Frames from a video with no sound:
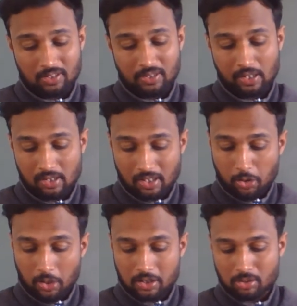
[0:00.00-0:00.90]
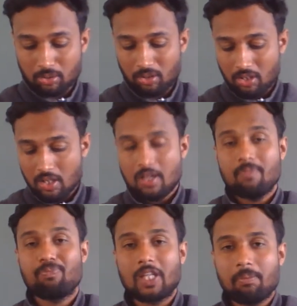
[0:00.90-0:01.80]
is equals
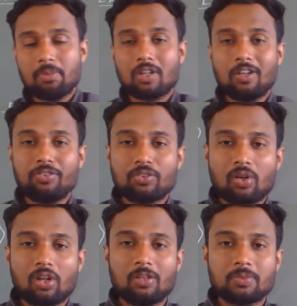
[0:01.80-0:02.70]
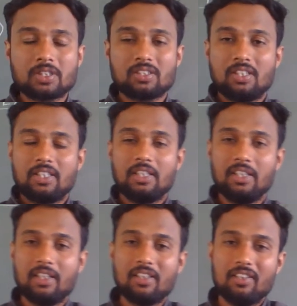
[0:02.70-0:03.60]
to number of columns.
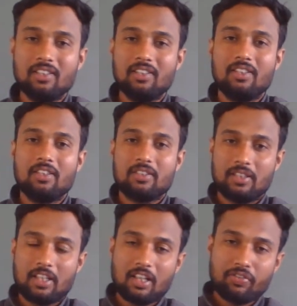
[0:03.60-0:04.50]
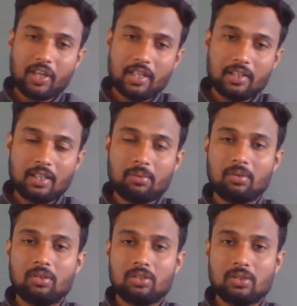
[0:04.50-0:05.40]
Here there are
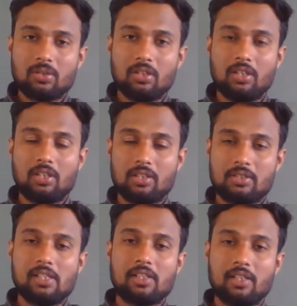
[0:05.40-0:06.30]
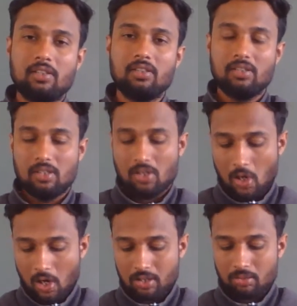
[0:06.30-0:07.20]
500 children
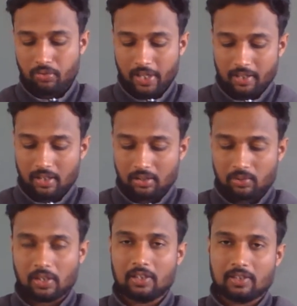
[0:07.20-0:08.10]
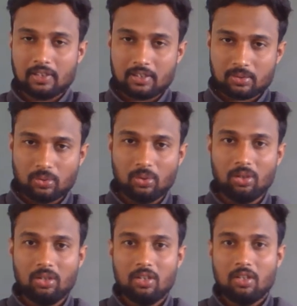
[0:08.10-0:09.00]
or 500 students in a
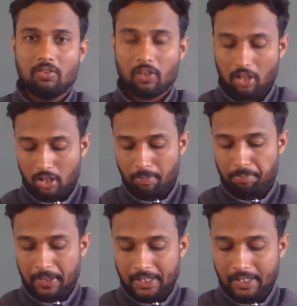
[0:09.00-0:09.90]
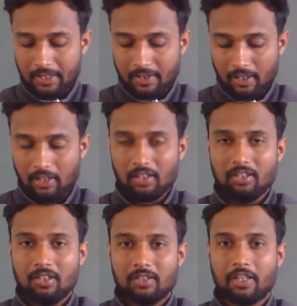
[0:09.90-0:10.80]
school. For a PT
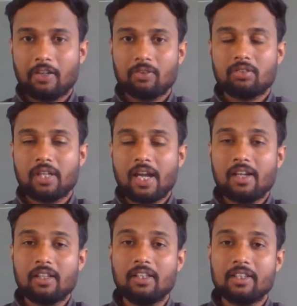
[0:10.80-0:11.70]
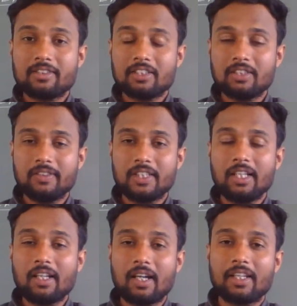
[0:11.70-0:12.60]
drill, they have to stand in a such a way
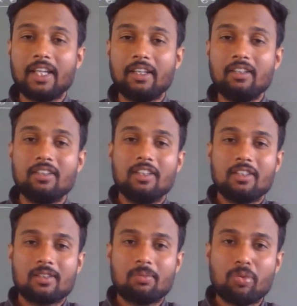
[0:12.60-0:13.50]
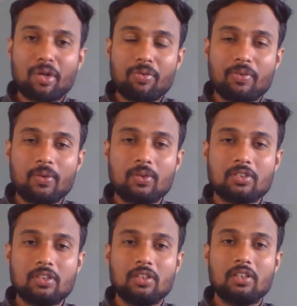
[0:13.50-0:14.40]
that again number of
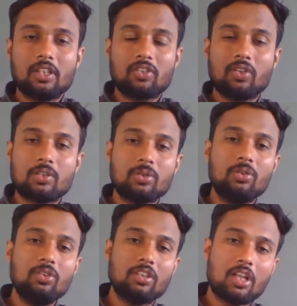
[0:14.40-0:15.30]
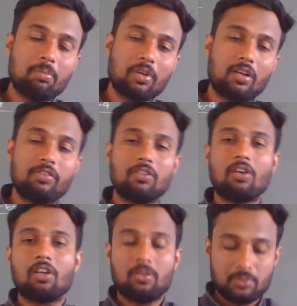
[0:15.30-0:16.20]
rows equals to number of
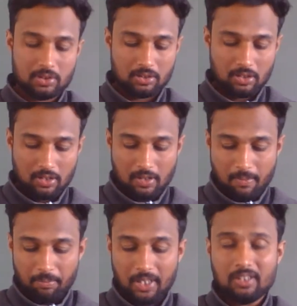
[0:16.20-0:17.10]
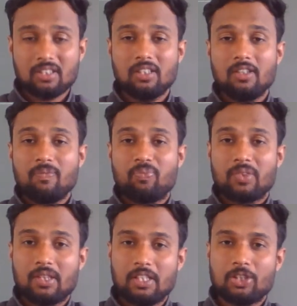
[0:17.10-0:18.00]
columns. Means
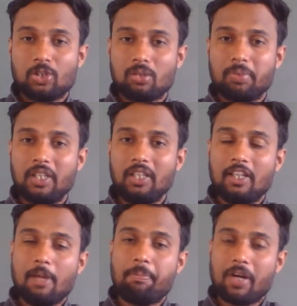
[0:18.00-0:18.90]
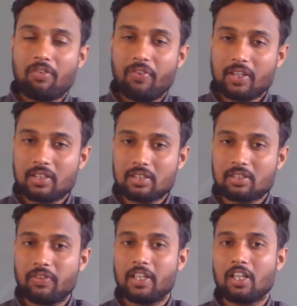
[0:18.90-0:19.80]
this should be a perfect
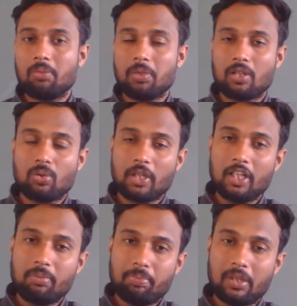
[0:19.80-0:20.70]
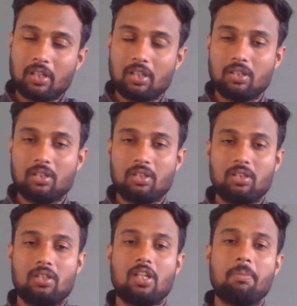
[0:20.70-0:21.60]
square number. To get
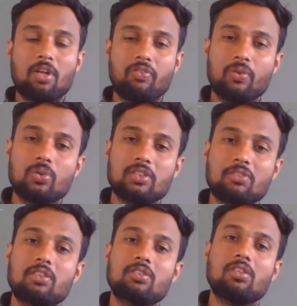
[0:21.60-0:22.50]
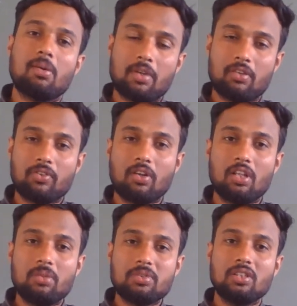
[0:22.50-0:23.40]
number of rows equals to number of
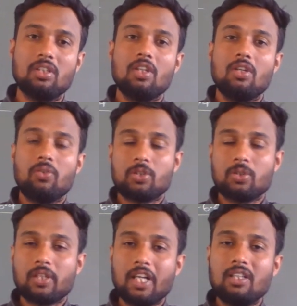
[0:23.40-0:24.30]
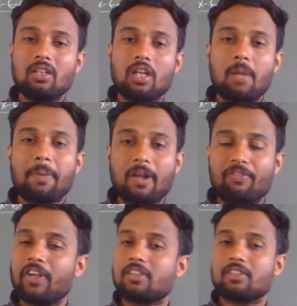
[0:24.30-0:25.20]
columns, we should get a
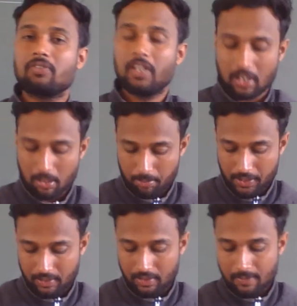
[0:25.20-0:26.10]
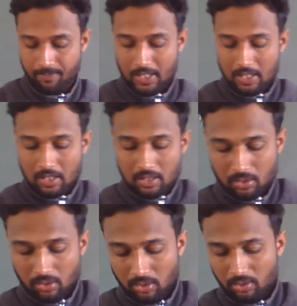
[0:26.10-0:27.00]
perfect square number.
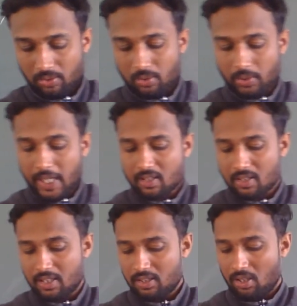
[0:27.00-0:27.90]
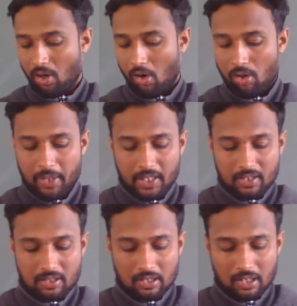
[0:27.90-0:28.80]
So to get this, how many
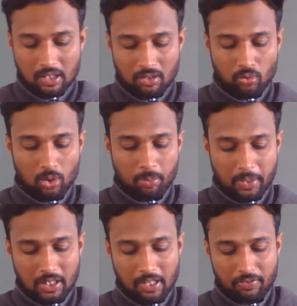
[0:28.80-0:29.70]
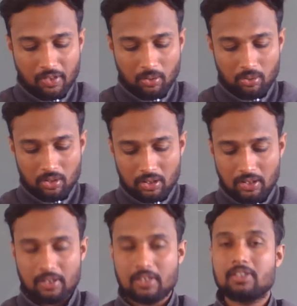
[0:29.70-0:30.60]
children would be left out
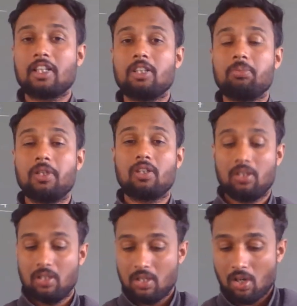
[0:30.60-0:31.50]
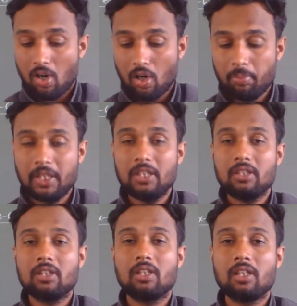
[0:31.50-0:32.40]
in this arrangement? How many
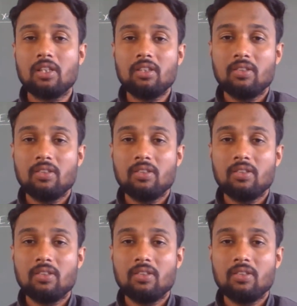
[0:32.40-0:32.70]
children